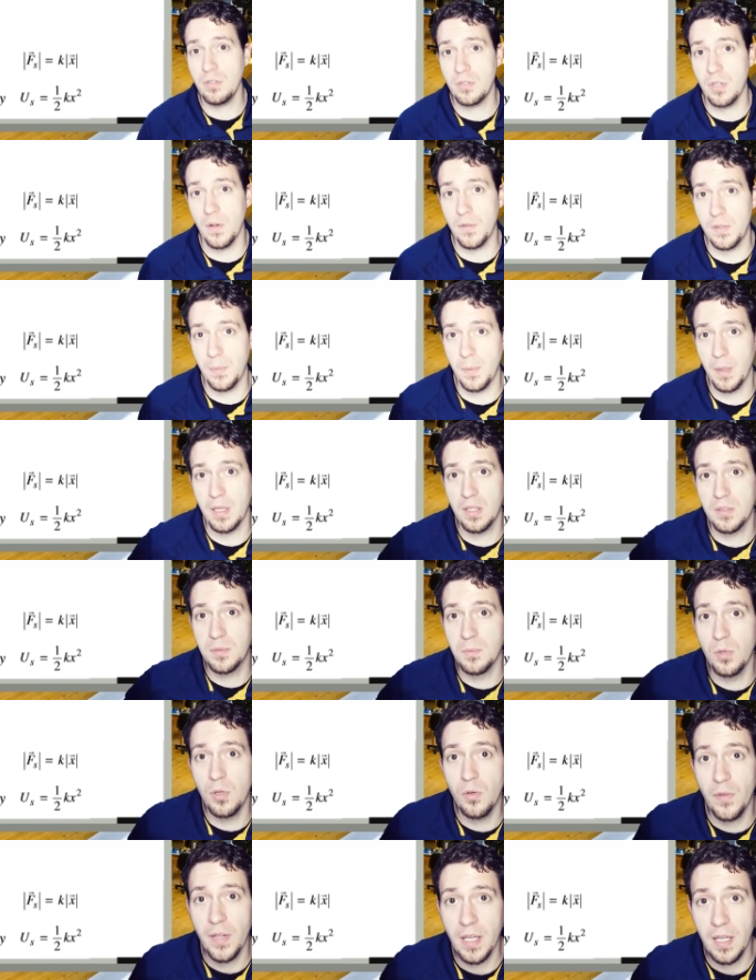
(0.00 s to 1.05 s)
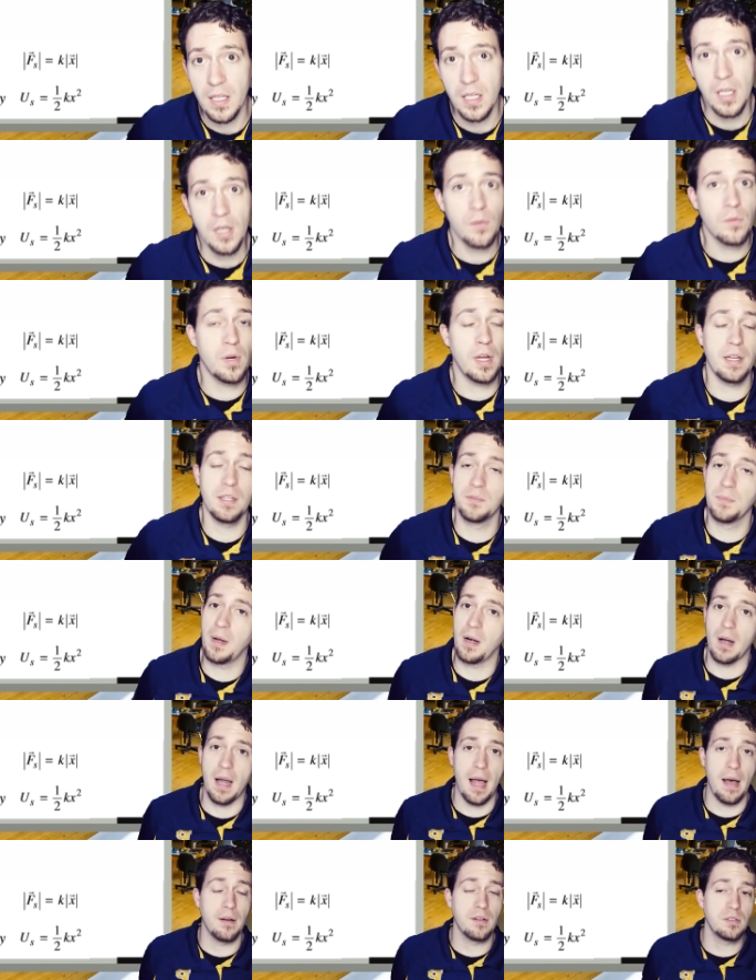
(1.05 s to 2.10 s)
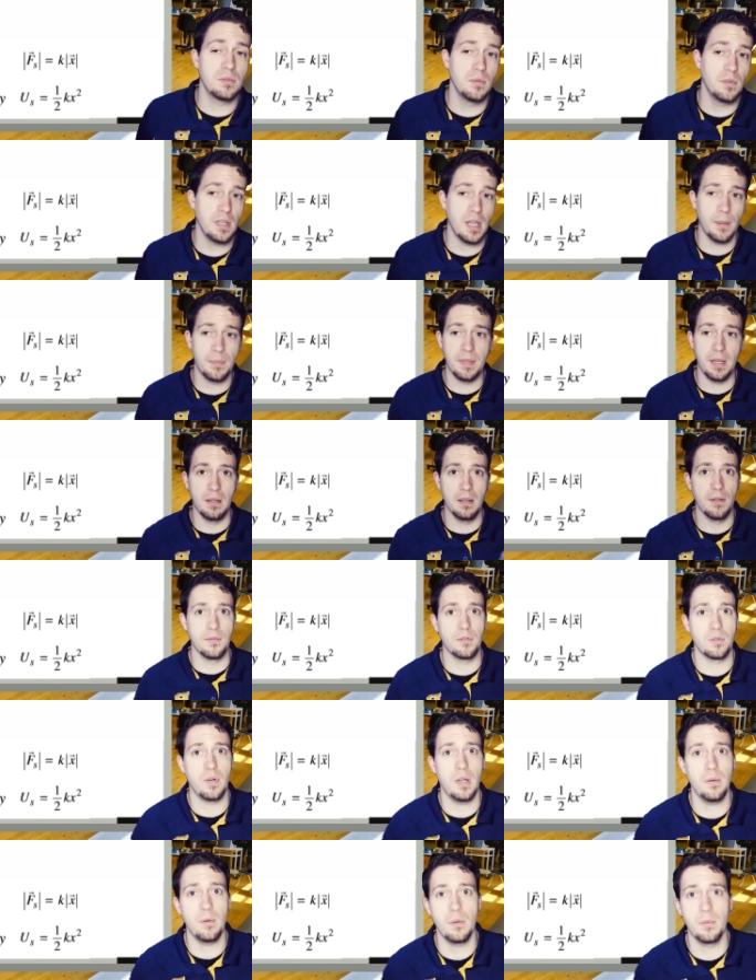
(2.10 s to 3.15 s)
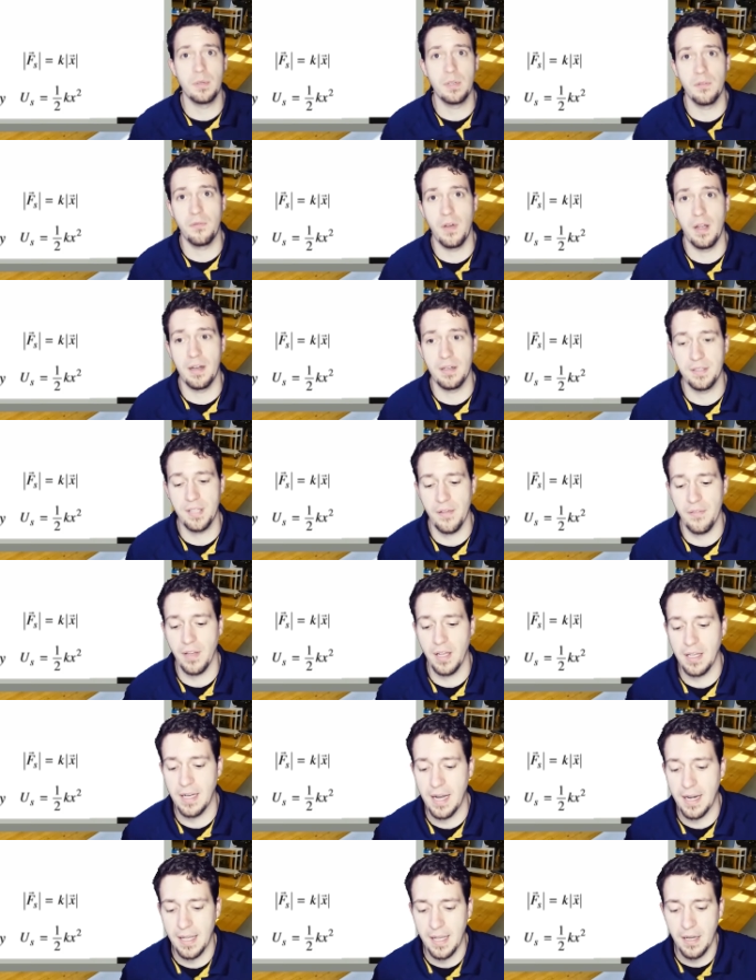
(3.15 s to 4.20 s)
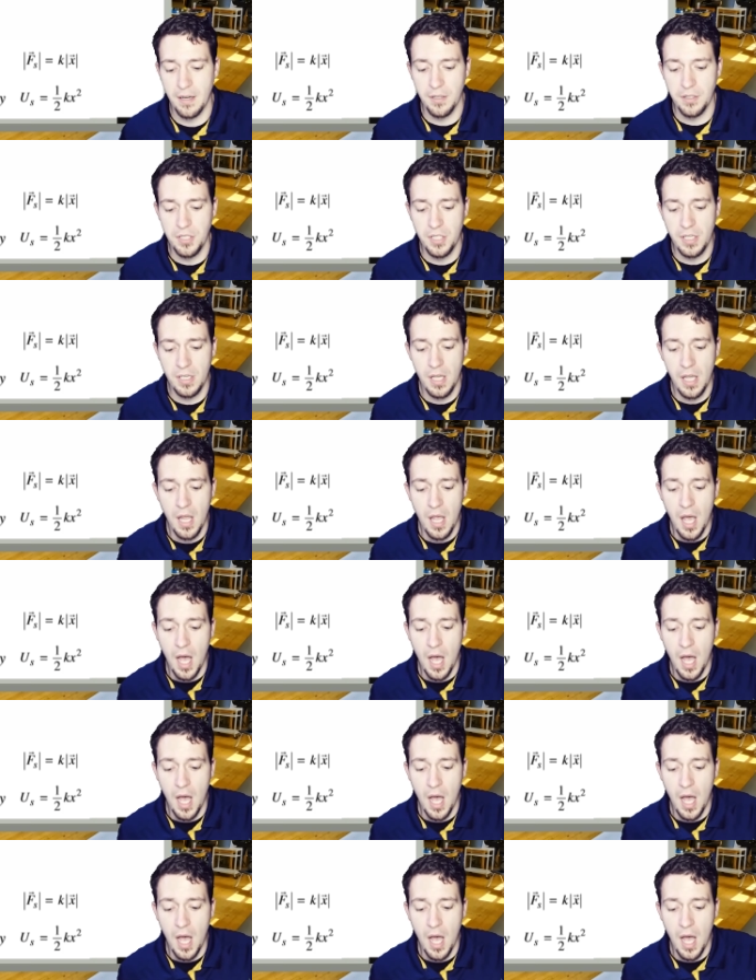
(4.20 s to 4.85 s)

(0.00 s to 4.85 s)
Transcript: So if something is moving, right, doesn't matter how it's moving, up, down, left, to right, we would define it as having kinetic energy.